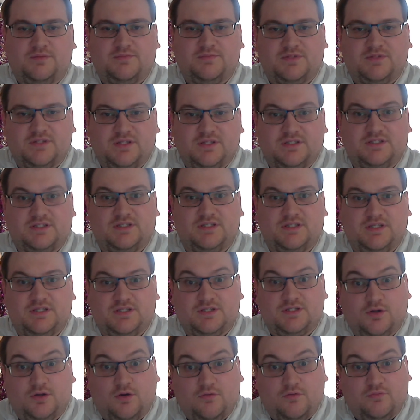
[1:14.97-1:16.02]
to this
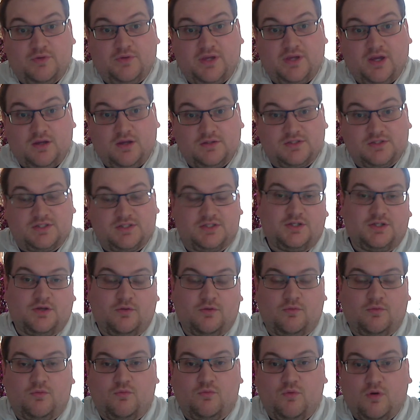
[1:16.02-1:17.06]
edition of We Answer.
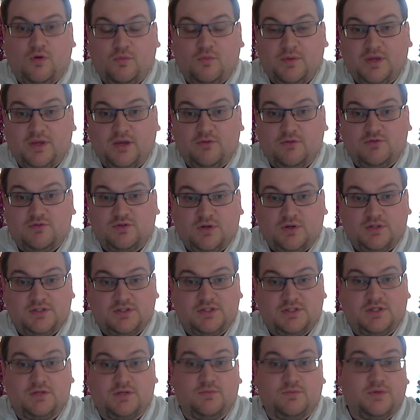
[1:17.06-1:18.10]
So, what are we going to
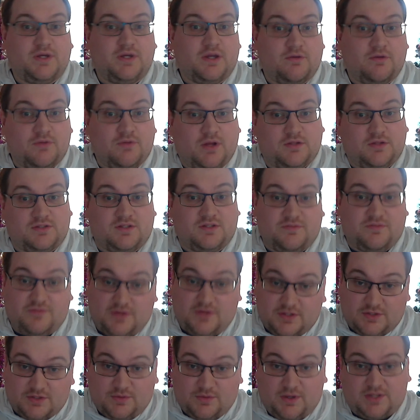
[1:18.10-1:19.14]
answer? We're going to answer the
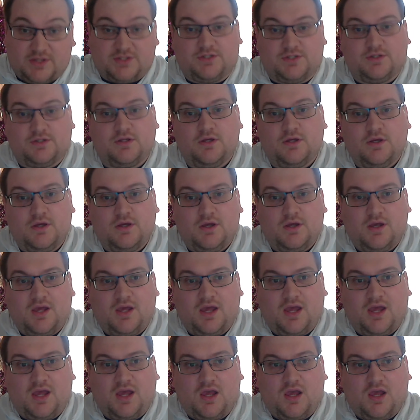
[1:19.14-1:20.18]
first question.
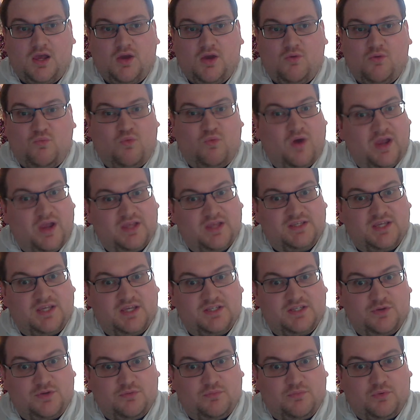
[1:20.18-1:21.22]
Why is air
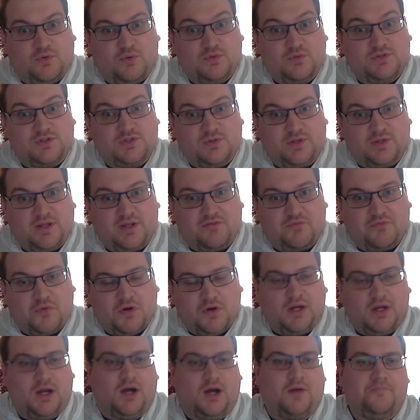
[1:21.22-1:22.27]
so important to an
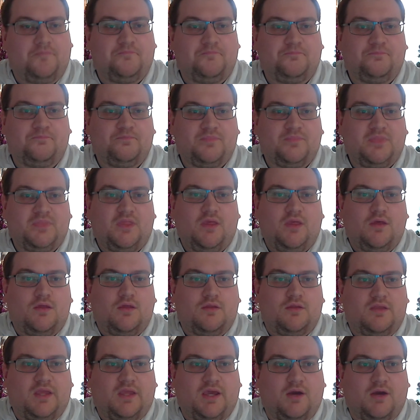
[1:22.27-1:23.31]
F1 car?
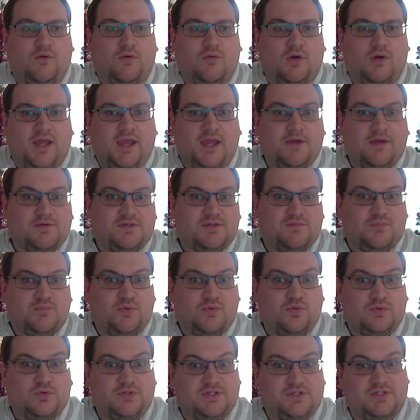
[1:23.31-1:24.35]
Now, air is
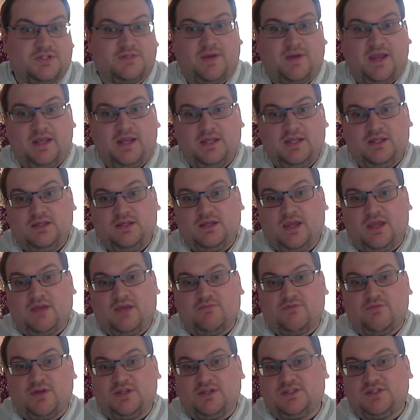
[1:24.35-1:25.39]
important to just about any
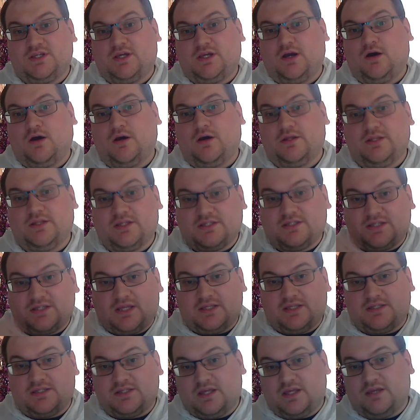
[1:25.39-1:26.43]
racing car in the
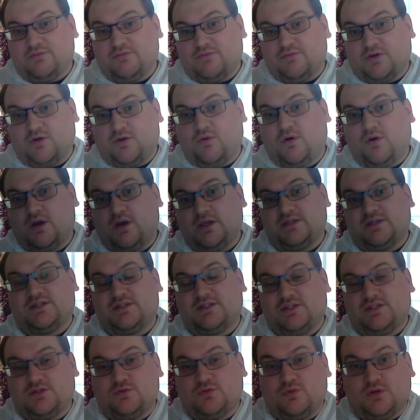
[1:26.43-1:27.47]
sense that it requires
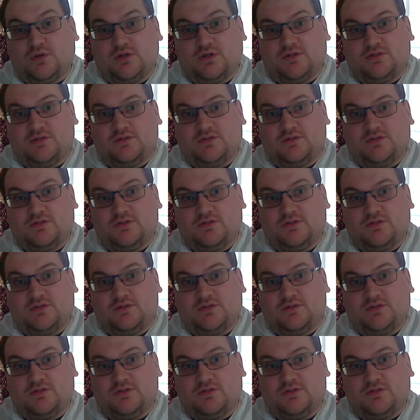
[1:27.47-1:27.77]
it to